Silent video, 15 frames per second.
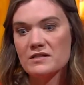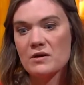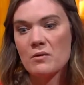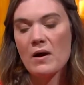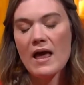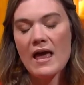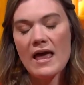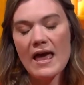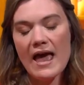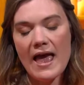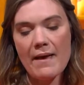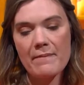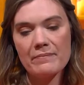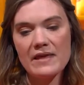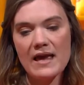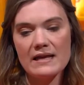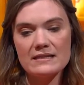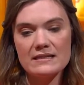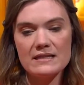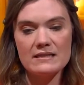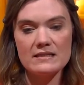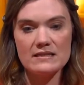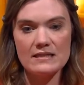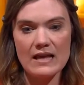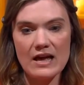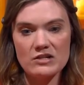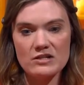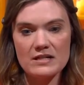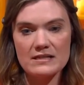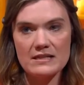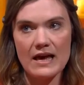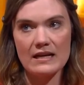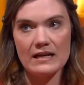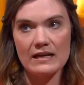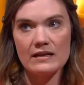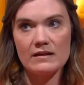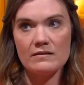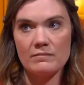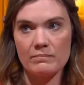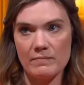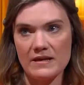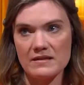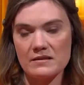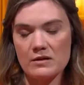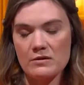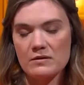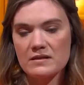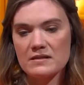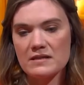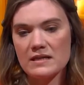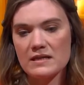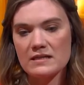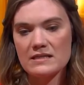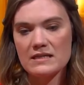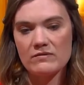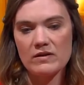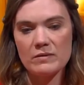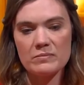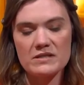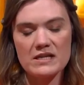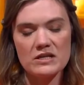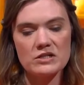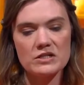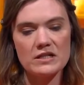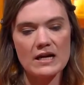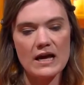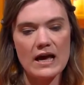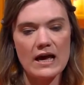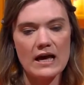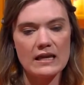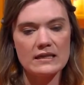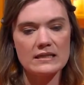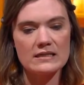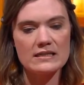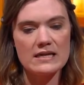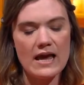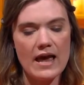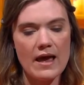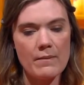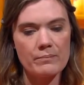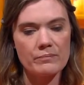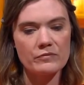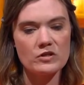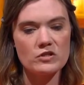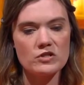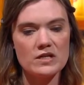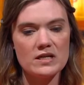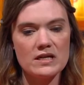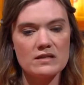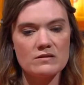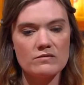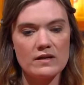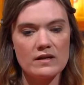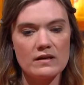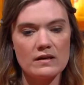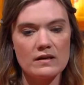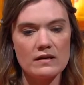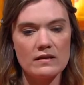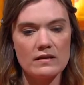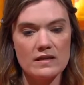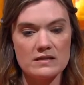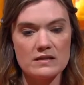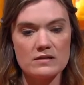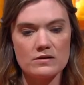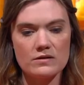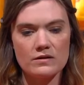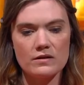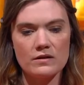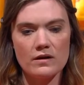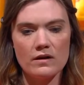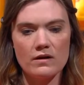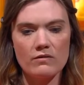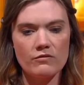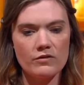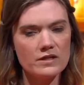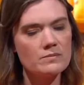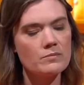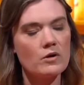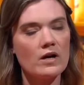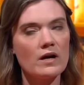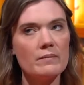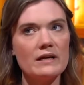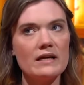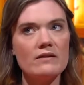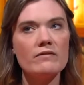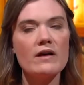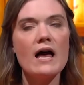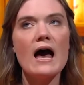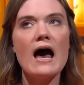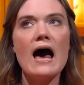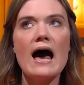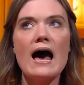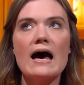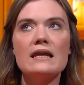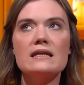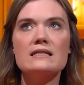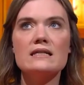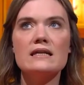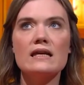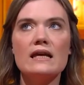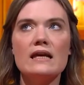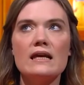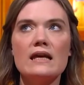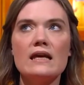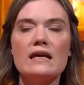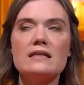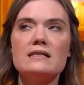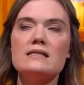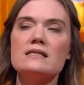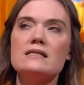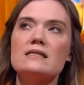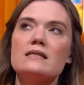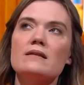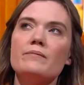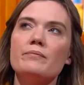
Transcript: So it's Angela Scanlon, best known as a TV presenter, and she has written, this is her first book, I believe, and it's